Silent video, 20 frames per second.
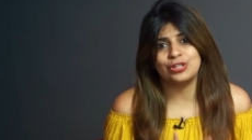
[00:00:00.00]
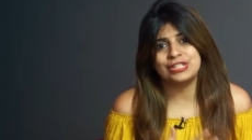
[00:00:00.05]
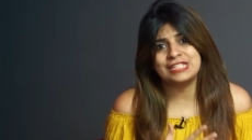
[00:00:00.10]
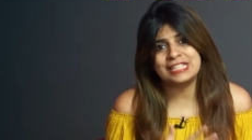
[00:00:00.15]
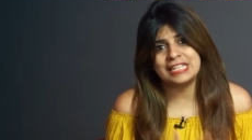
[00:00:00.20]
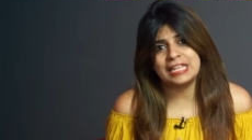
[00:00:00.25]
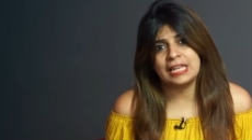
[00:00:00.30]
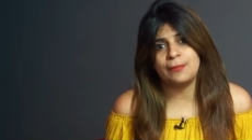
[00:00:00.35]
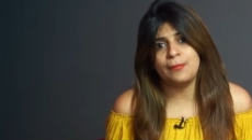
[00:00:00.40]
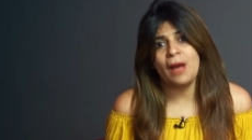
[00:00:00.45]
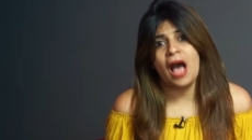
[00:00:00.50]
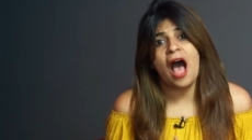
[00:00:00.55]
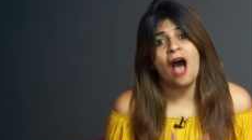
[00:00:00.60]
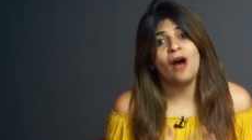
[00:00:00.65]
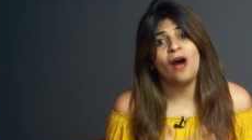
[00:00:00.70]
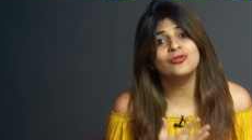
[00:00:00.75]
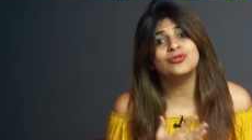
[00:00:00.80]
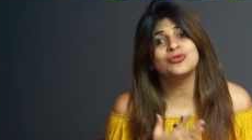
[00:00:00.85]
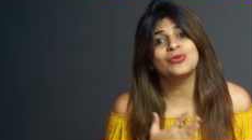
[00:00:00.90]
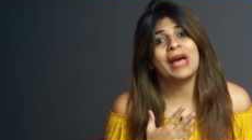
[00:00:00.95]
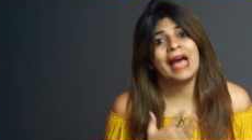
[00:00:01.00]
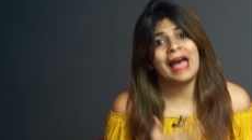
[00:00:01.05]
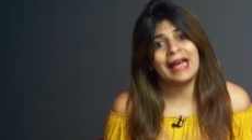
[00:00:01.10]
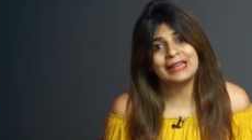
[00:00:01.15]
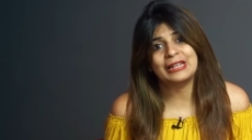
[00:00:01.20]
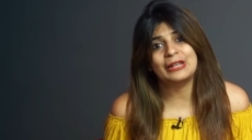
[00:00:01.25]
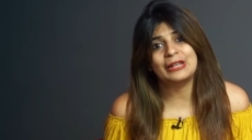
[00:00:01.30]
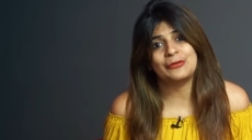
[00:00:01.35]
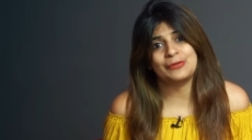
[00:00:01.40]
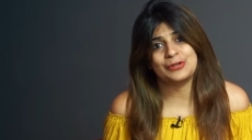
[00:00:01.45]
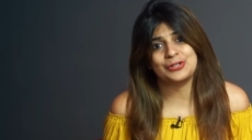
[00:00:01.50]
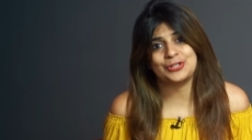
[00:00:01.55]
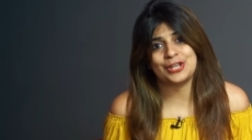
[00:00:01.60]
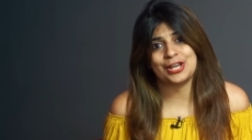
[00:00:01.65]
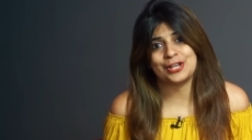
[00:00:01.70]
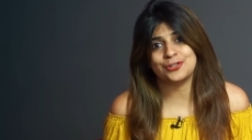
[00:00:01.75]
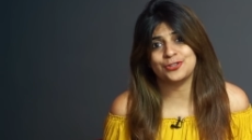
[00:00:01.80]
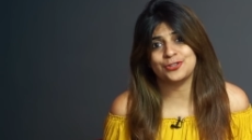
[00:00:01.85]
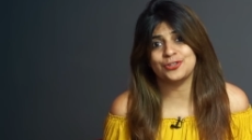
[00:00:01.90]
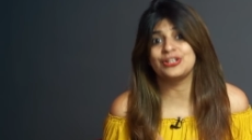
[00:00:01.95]
team how to handle
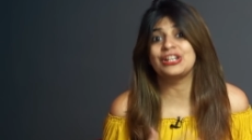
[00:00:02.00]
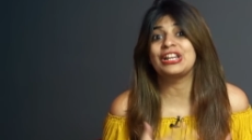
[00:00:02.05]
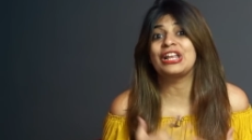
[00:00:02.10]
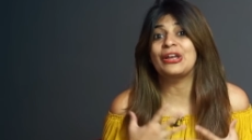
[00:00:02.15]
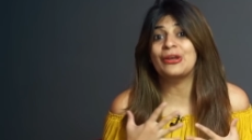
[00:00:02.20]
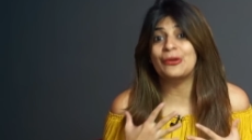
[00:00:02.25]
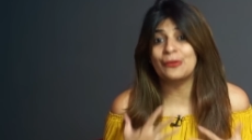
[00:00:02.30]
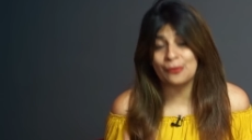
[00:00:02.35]
rejection